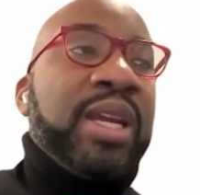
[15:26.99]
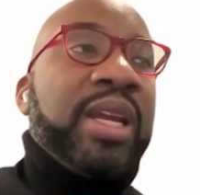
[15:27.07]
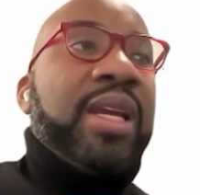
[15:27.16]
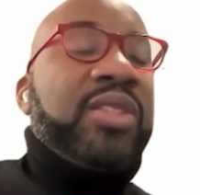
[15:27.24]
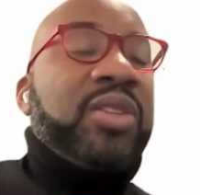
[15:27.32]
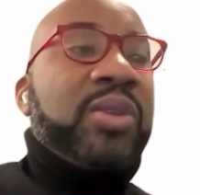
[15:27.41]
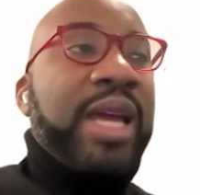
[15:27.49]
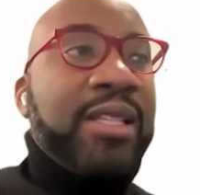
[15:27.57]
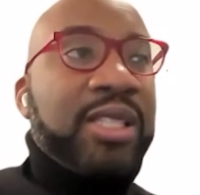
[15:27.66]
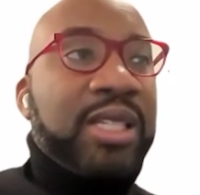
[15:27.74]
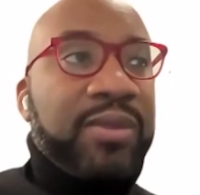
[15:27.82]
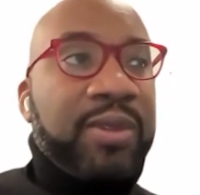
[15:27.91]
And so that's
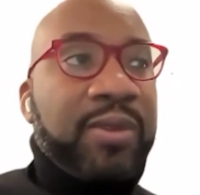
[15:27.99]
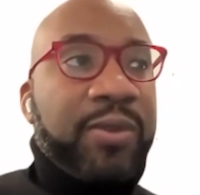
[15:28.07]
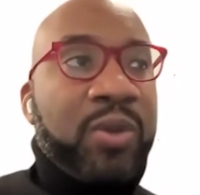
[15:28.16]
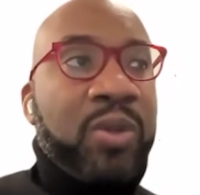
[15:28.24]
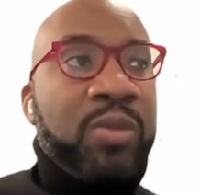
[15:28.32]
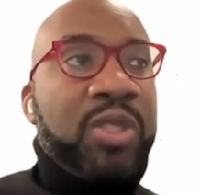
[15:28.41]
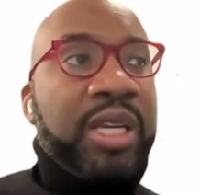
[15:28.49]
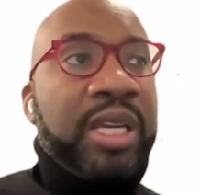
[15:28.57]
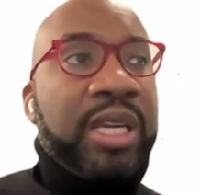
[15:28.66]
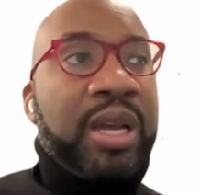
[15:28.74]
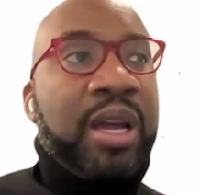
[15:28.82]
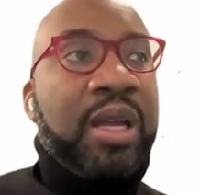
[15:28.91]
giving firms an
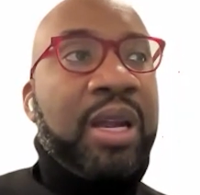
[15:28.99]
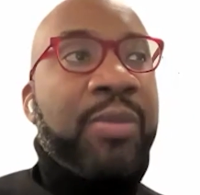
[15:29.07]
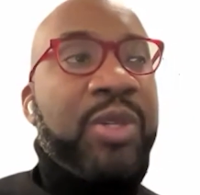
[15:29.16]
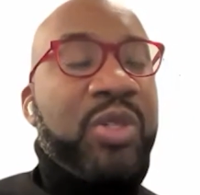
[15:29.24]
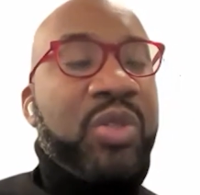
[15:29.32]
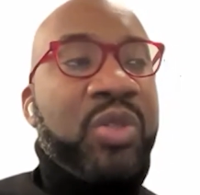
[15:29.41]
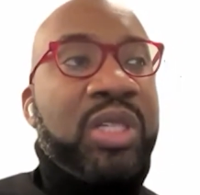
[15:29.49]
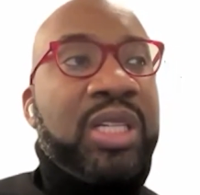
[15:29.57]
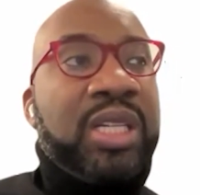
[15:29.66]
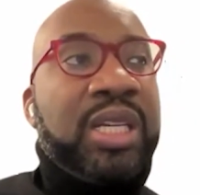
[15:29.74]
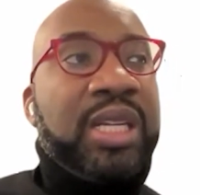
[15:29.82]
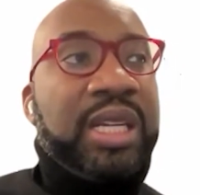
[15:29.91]
opportunity to
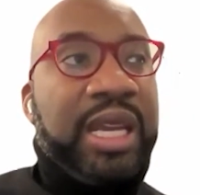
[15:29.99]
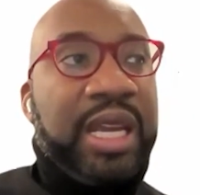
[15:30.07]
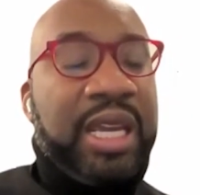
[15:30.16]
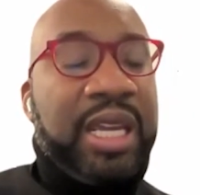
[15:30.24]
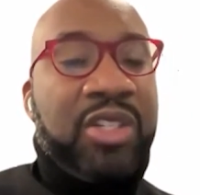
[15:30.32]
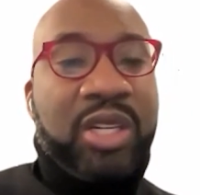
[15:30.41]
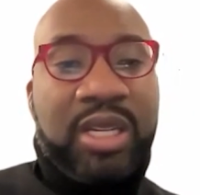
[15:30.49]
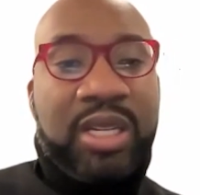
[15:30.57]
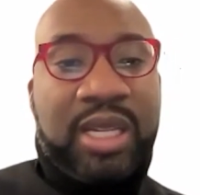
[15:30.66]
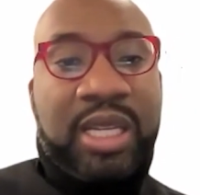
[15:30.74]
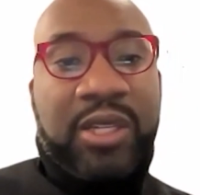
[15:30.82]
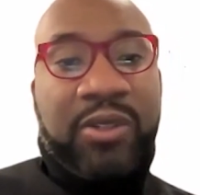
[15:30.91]
engage in
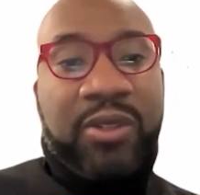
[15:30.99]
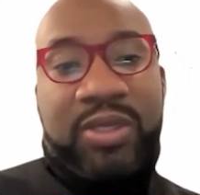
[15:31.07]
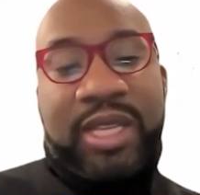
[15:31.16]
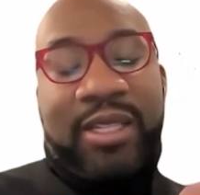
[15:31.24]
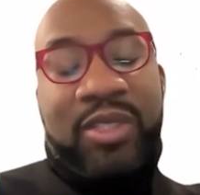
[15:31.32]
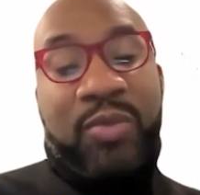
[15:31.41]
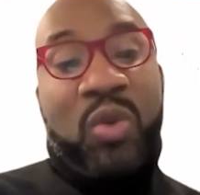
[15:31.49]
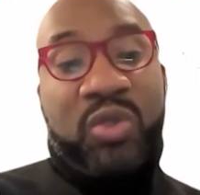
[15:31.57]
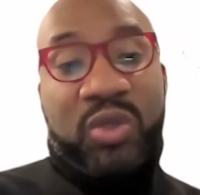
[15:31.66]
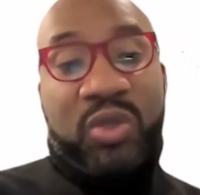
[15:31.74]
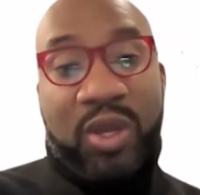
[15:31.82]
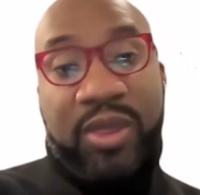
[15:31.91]
the areas that's most
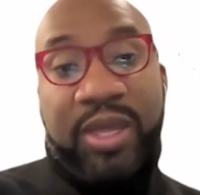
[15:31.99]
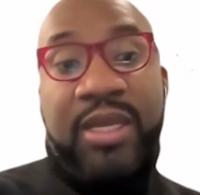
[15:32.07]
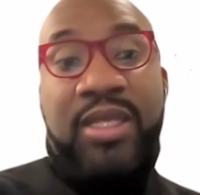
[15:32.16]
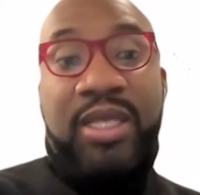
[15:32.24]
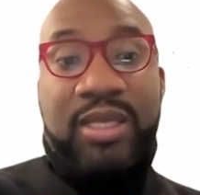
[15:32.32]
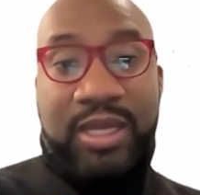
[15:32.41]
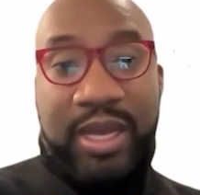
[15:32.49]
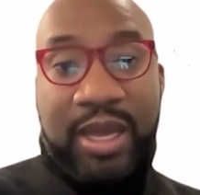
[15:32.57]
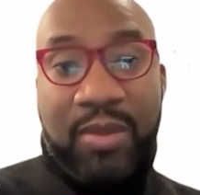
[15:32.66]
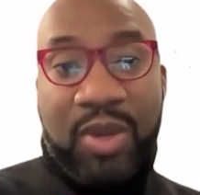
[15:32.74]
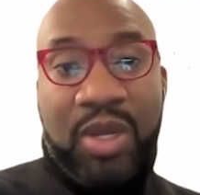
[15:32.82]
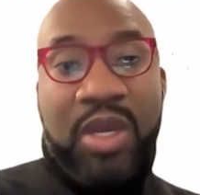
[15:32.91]
authentic to
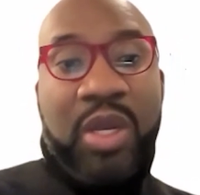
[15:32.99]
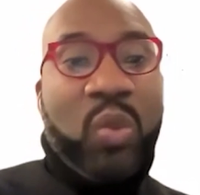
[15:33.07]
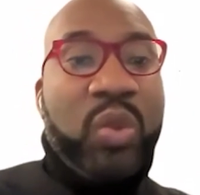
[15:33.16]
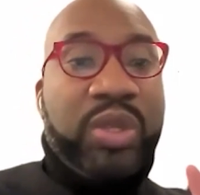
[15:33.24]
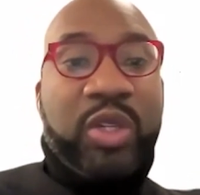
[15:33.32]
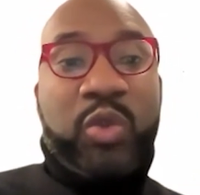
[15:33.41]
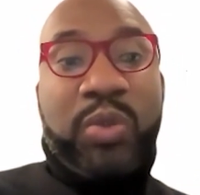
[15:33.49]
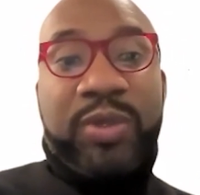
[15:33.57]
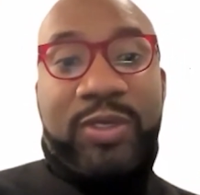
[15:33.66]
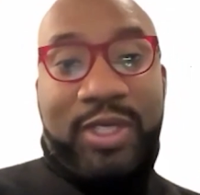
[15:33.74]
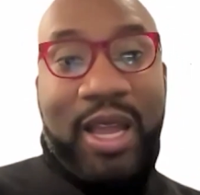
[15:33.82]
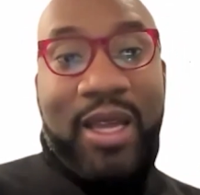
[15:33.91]
them with a group of
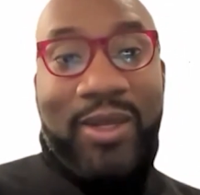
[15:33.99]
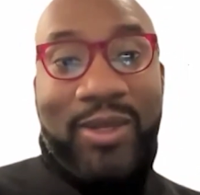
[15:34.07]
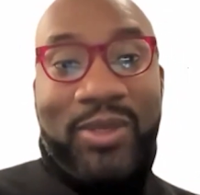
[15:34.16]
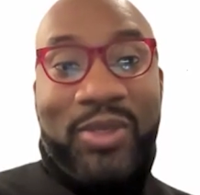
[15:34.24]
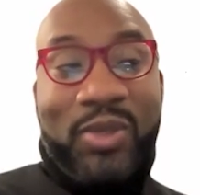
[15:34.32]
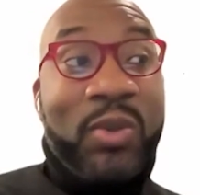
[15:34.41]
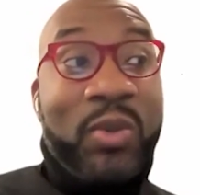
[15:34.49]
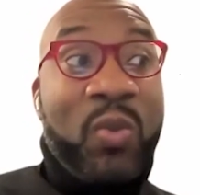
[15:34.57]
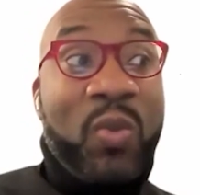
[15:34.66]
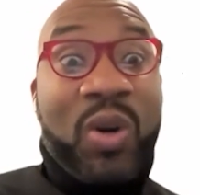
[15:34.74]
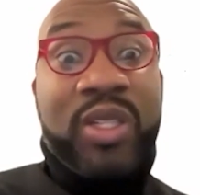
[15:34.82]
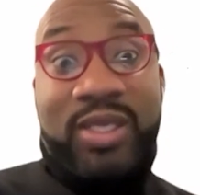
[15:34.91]
scholars who
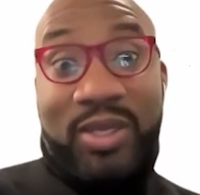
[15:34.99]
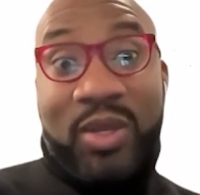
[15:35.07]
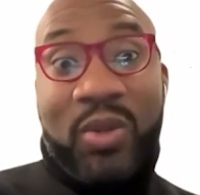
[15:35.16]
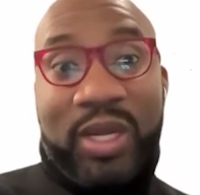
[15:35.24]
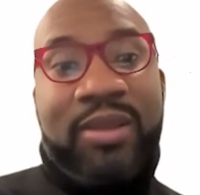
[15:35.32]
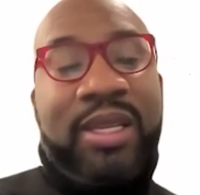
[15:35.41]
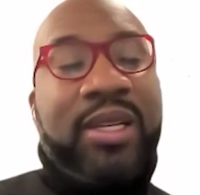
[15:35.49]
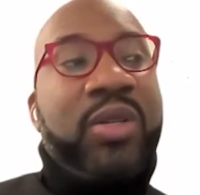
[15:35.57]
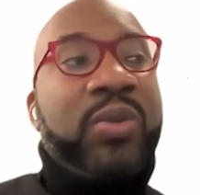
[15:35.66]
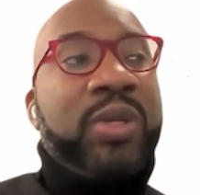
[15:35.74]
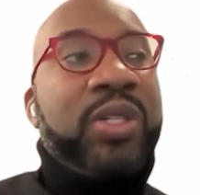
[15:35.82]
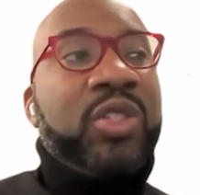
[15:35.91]
want to go down that
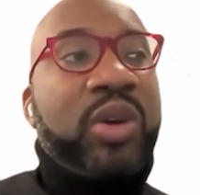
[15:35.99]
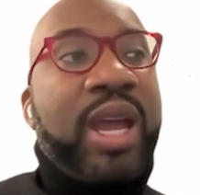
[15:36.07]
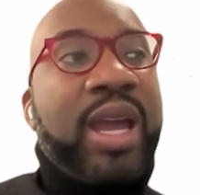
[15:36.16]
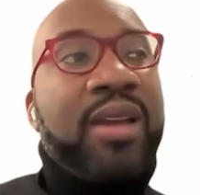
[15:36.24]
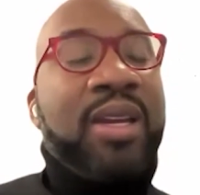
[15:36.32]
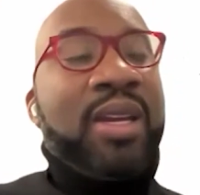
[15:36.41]
career track.